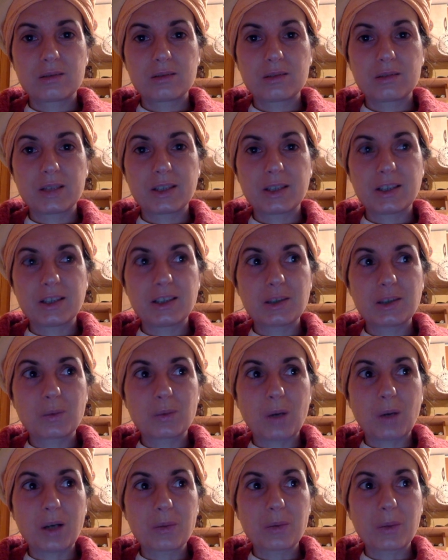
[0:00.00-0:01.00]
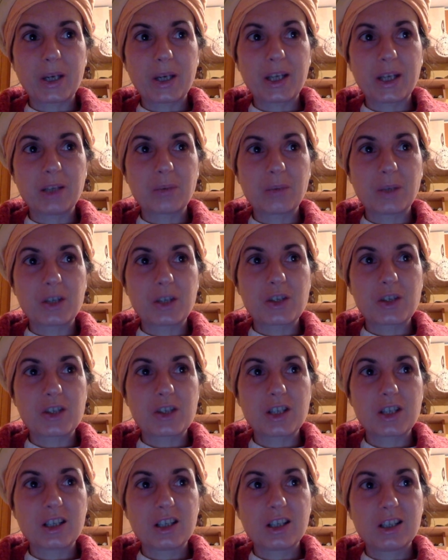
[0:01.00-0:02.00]
And this is one way in which,
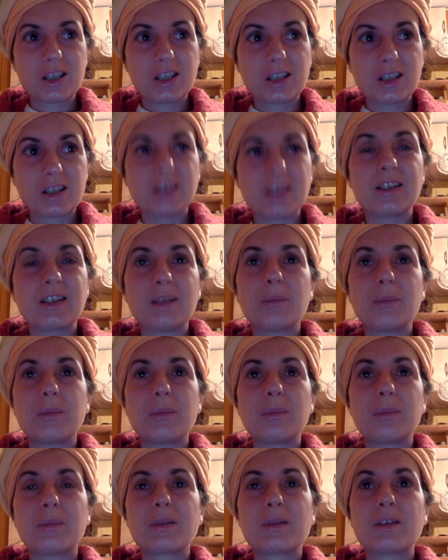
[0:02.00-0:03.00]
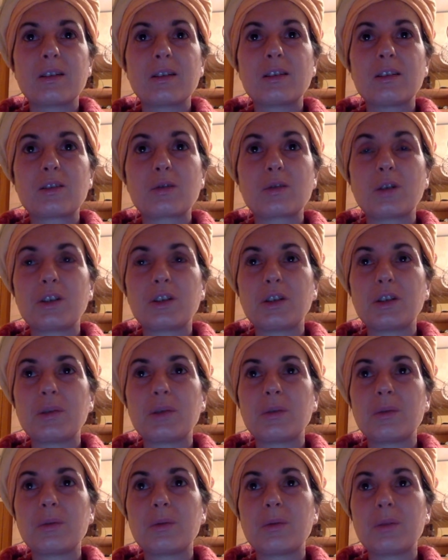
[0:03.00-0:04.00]
to
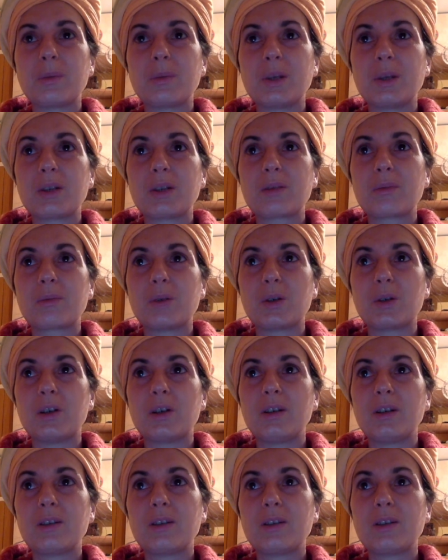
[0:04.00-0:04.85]
continue a bit more